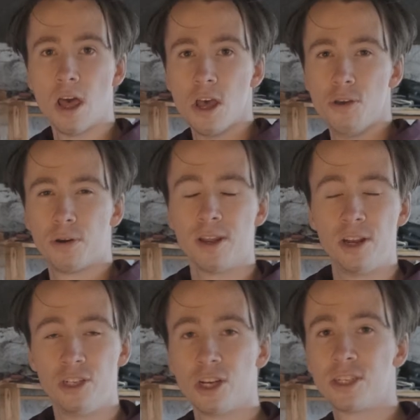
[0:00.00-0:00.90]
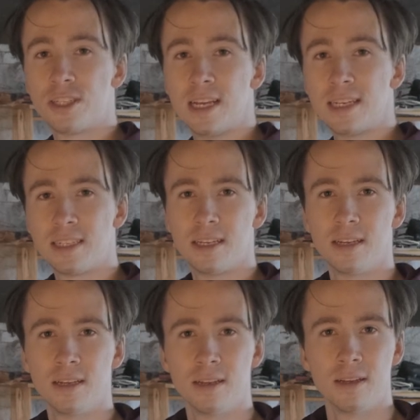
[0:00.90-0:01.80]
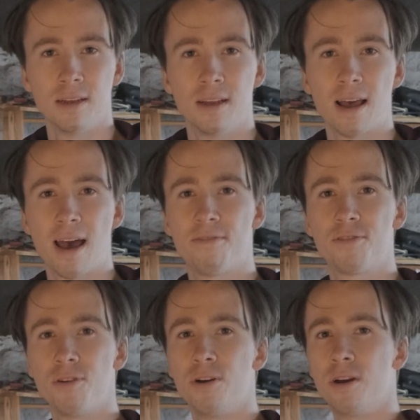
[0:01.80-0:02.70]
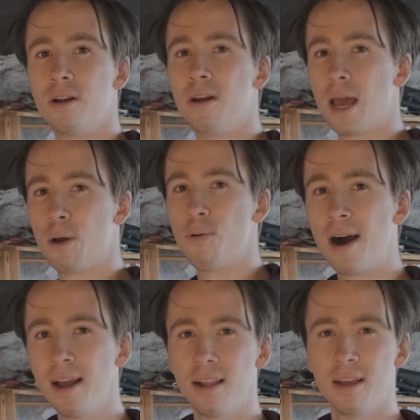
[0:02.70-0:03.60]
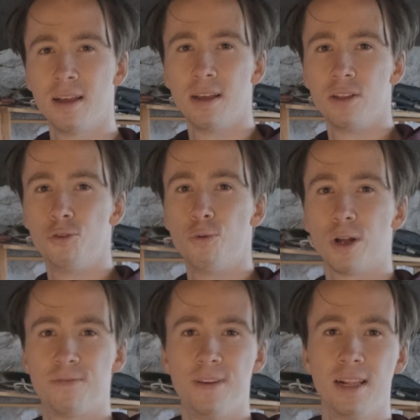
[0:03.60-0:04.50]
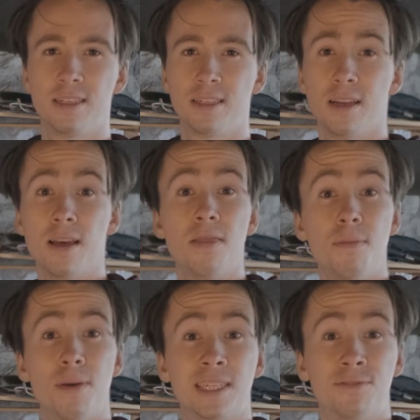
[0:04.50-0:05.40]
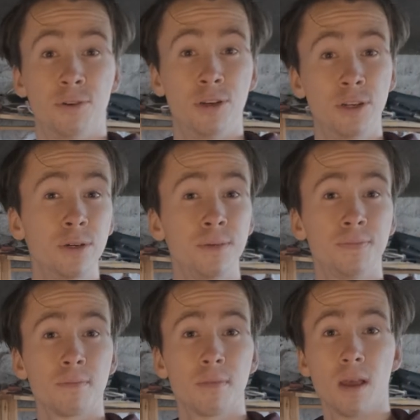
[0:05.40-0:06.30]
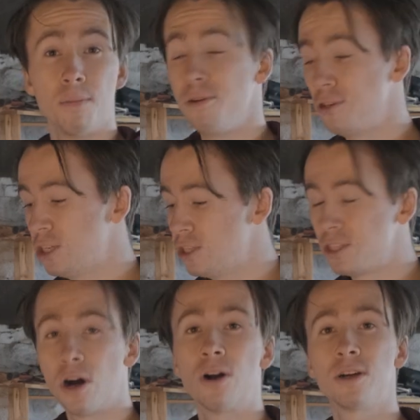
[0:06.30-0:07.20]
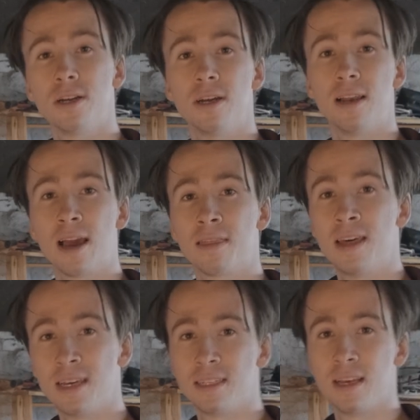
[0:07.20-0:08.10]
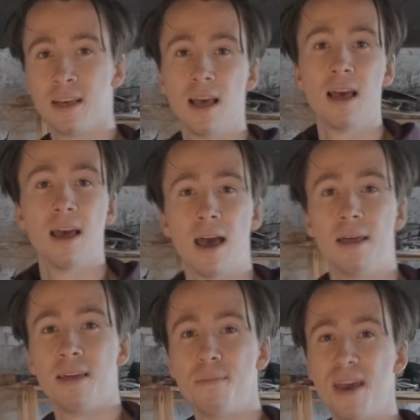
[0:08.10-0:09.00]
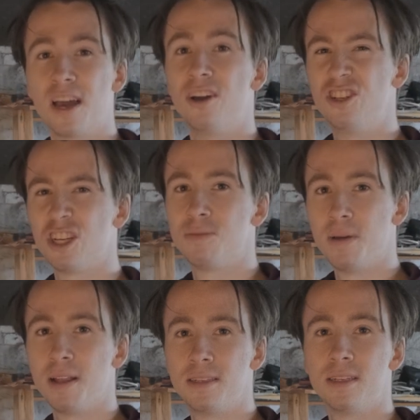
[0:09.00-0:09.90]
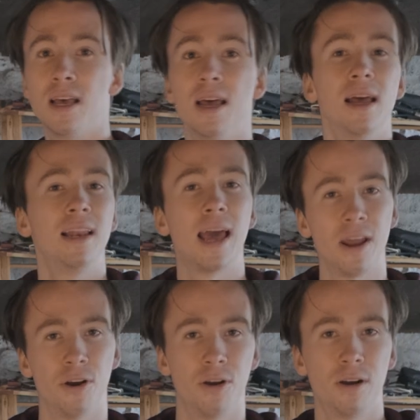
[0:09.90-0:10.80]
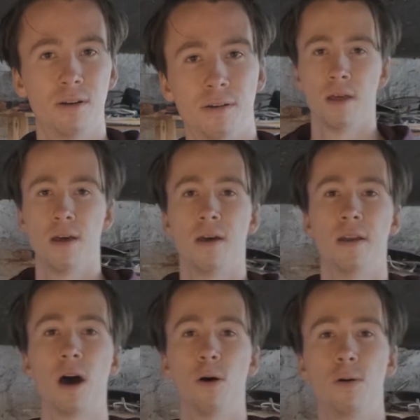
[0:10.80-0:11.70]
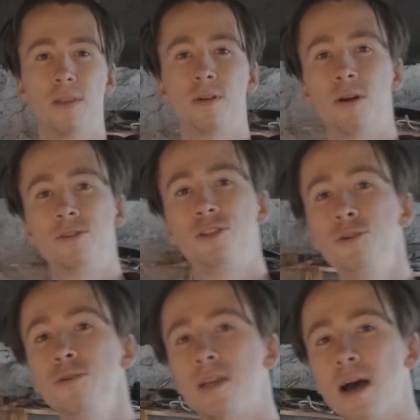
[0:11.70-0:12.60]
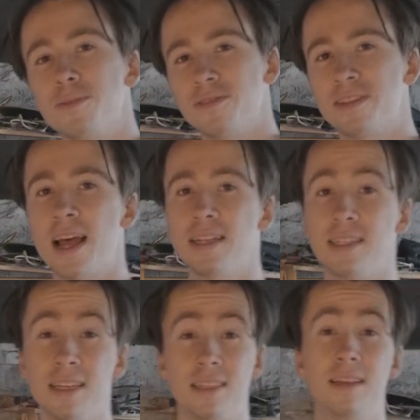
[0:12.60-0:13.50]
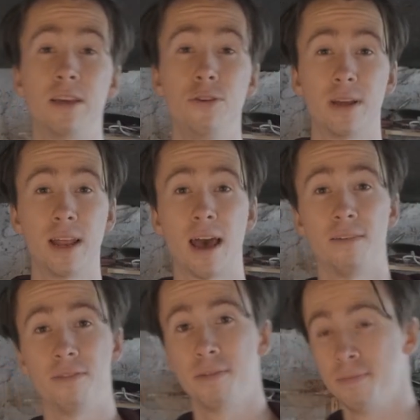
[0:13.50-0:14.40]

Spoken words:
You can adjust this after a while to what feels the best for you, but you should start like this and then make adjustments later. Now there are two types of stances that you can have.